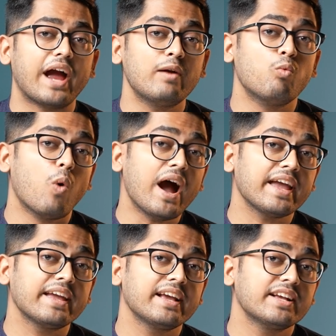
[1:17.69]
and
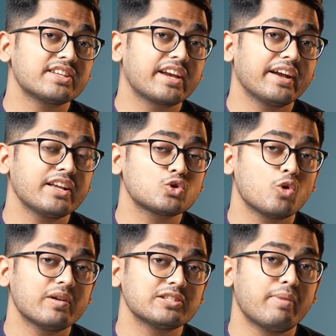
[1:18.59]
why is it getting
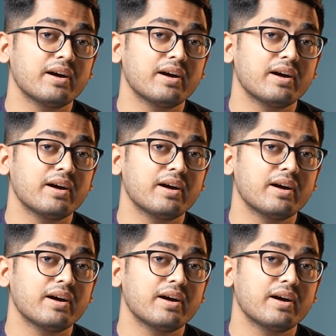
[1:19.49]
so much